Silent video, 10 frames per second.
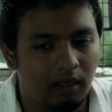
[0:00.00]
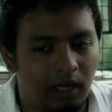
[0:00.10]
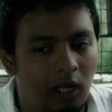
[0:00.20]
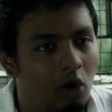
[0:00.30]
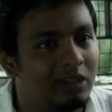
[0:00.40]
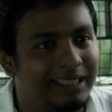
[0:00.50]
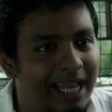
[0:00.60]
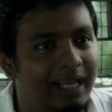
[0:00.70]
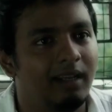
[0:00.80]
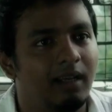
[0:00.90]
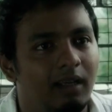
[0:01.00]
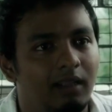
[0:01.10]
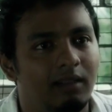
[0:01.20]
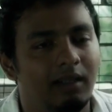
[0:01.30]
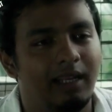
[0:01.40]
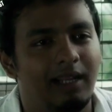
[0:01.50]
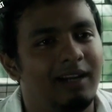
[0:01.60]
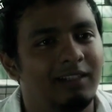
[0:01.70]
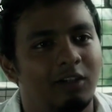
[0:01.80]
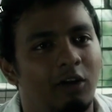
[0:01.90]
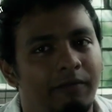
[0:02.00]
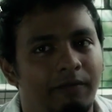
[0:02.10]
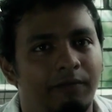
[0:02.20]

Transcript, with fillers: alongside the guitarist of,